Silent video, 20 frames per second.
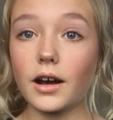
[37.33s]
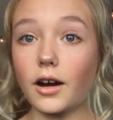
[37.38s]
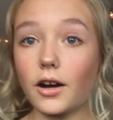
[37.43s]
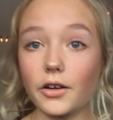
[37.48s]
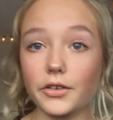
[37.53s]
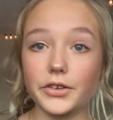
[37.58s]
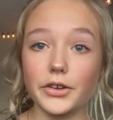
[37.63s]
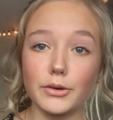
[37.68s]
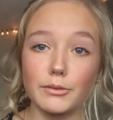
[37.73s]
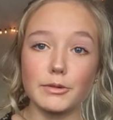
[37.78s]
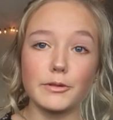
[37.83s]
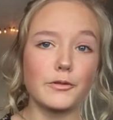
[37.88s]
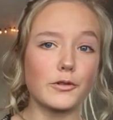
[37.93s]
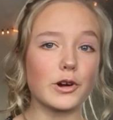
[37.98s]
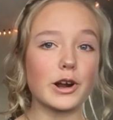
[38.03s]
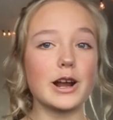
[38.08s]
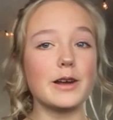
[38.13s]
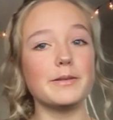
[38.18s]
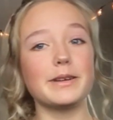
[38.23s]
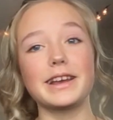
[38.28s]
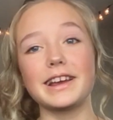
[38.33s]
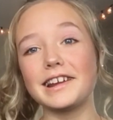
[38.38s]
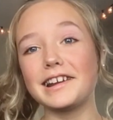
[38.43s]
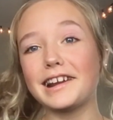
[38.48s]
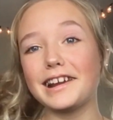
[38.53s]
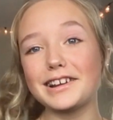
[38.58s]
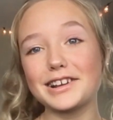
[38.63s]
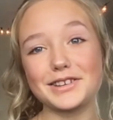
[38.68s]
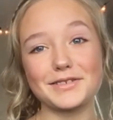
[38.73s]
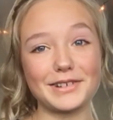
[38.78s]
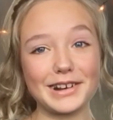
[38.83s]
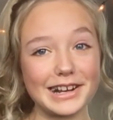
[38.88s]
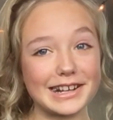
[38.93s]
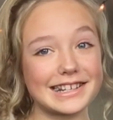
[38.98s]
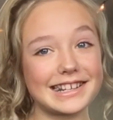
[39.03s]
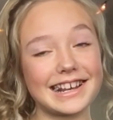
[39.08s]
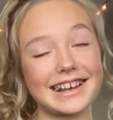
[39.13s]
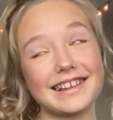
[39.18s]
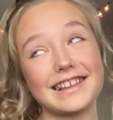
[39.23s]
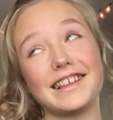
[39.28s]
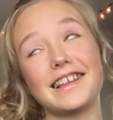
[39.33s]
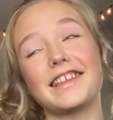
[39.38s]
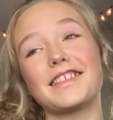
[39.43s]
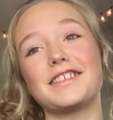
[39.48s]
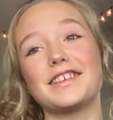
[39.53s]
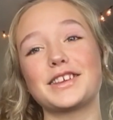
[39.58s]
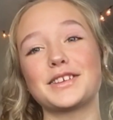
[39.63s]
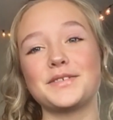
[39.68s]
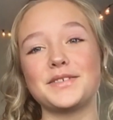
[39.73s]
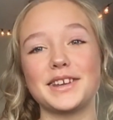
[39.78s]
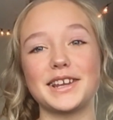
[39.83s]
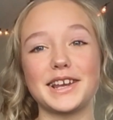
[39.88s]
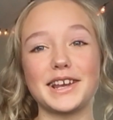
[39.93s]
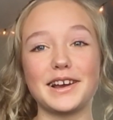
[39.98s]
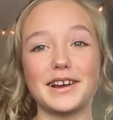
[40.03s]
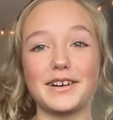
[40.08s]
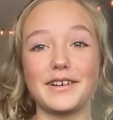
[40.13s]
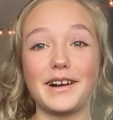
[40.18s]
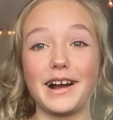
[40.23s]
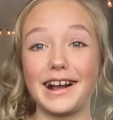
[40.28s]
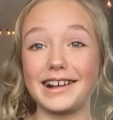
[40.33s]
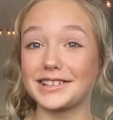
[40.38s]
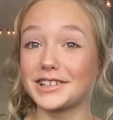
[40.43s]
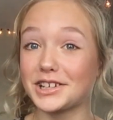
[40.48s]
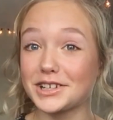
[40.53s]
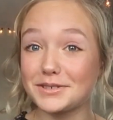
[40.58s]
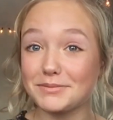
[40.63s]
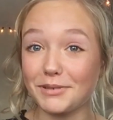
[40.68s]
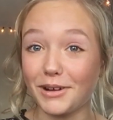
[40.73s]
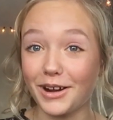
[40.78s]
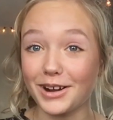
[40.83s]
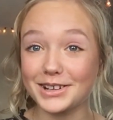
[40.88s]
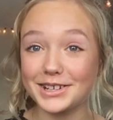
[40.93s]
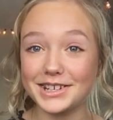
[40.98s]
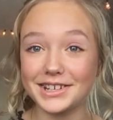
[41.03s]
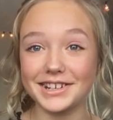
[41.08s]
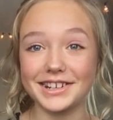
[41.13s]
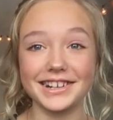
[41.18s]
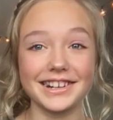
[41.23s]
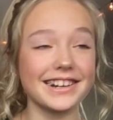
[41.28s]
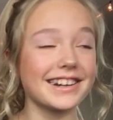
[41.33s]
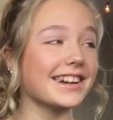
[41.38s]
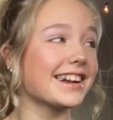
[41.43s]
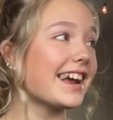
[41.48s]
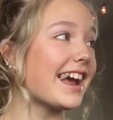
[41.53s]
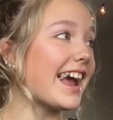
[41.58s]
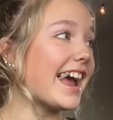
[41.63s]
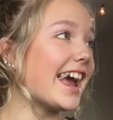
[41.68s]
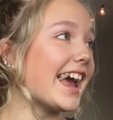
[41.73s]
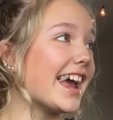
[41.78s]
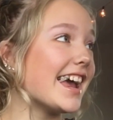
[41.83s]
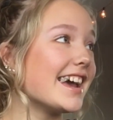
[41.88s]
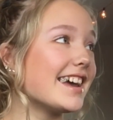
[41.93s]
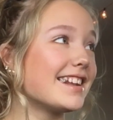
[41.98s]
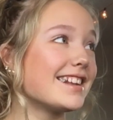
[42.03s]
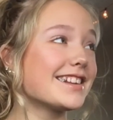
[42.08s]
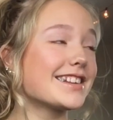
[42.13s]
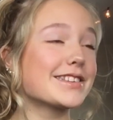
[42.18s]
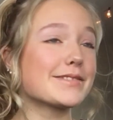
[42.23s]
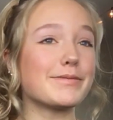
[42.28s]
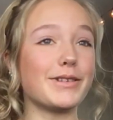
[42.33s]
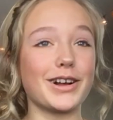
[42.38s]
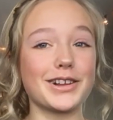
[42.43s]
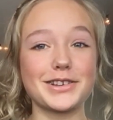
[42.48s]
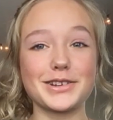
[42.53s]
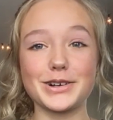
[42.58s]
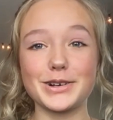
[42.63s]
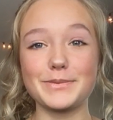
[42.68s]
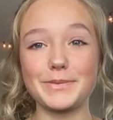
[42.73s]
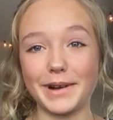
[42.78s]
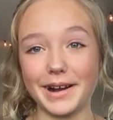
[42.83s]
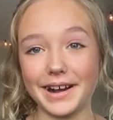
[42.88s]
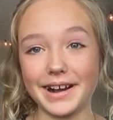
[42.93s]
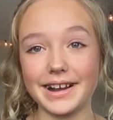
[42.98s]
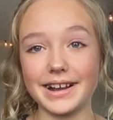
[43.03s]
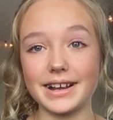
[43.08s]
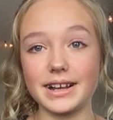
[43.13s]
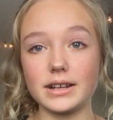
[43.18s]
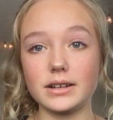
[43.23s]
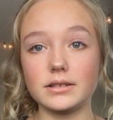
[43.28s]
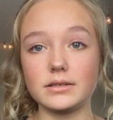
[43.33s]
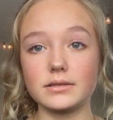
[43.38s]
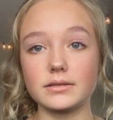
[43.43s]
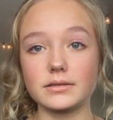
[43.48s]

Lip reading: Also, before I begin, I just want to say that this video has a sponsor and it's sponsored by